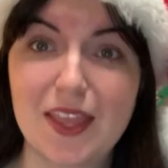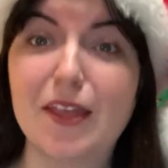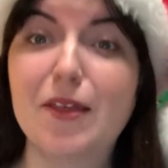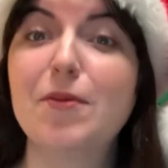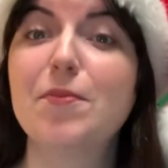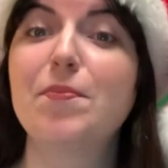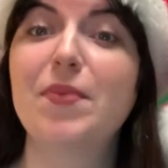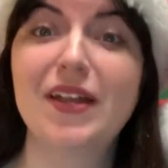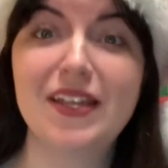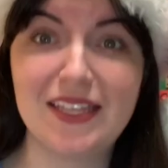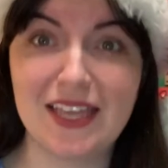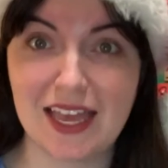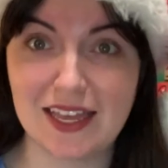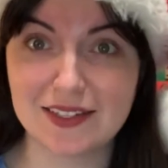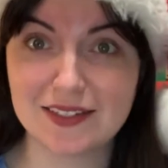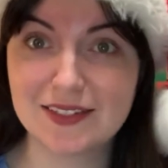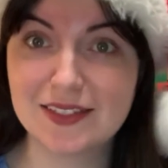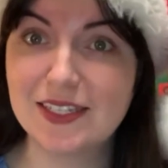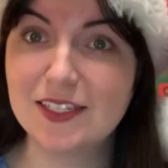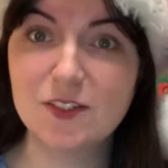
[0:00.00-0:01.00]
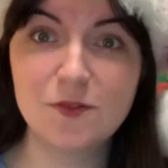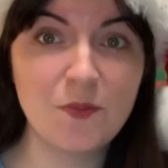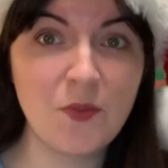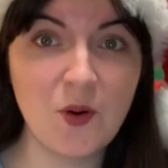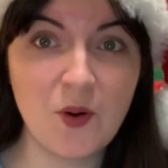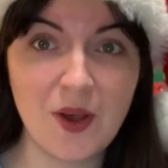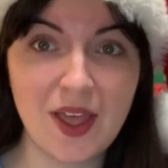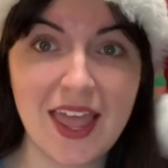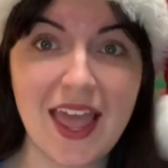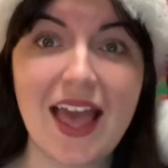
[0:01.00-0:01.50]
But yes, this
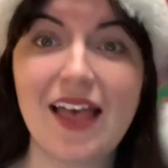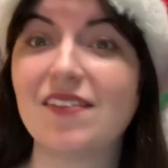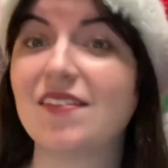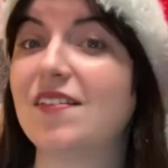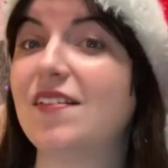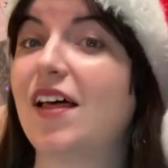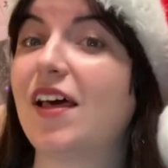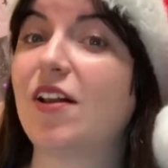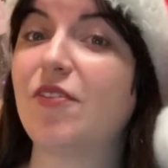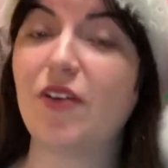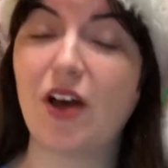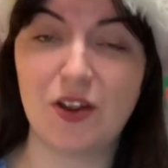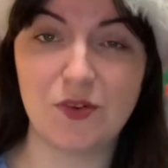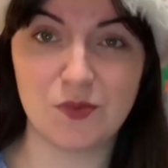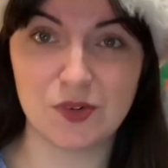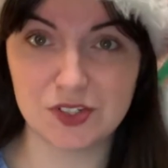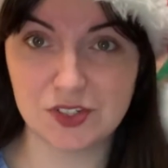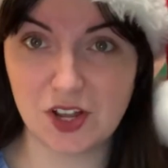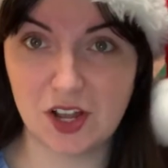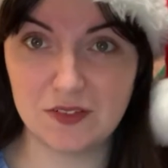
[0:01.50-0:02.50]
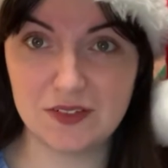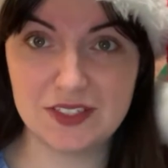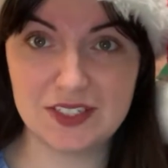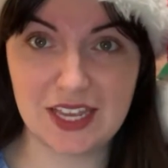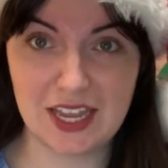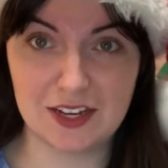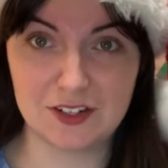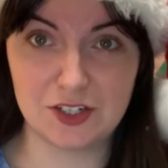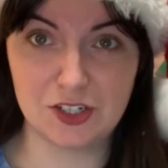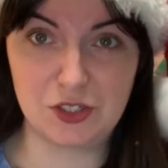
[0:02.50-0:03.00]
boy has a lot of unresolved
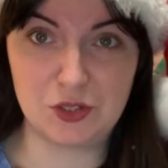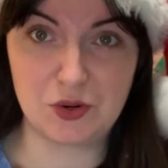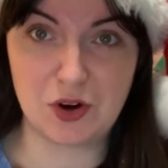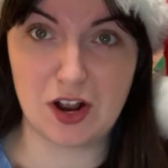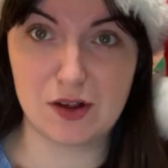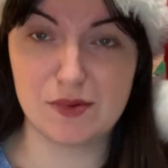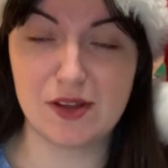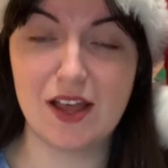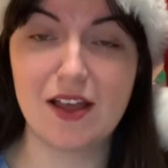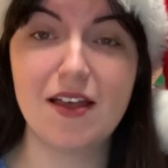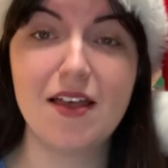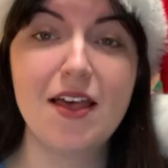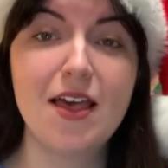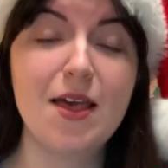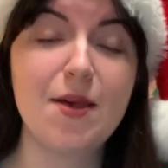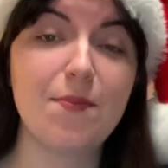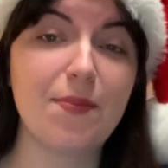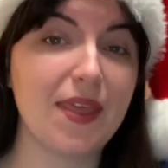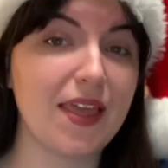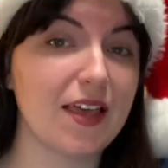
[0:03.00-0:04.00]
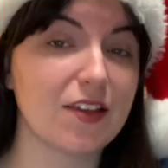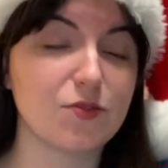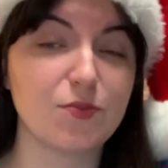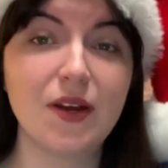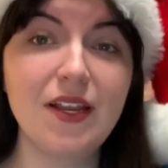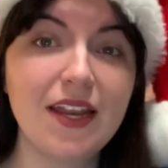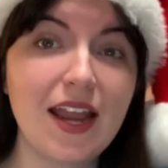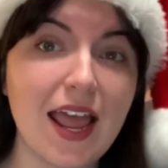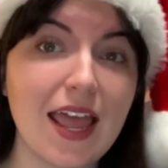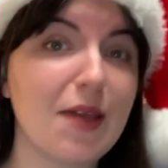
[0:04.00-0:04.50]
Santa trauma because
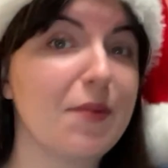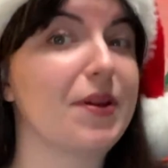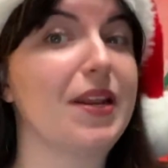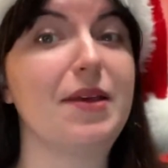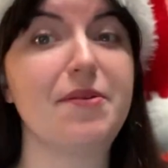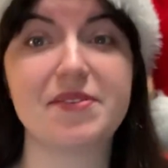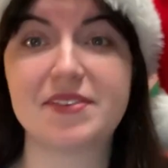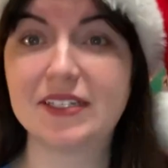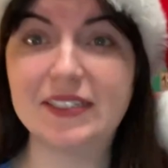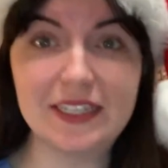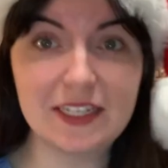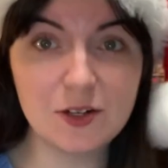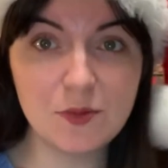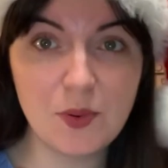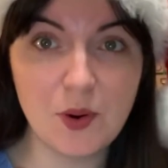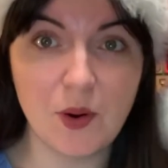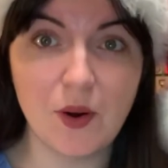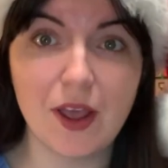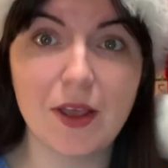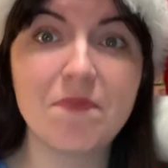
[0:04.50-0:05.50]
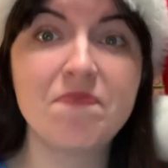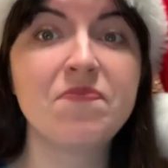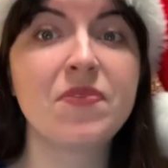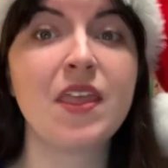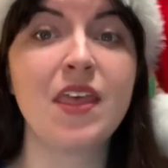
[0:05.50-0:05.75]
one night when he was a little boy,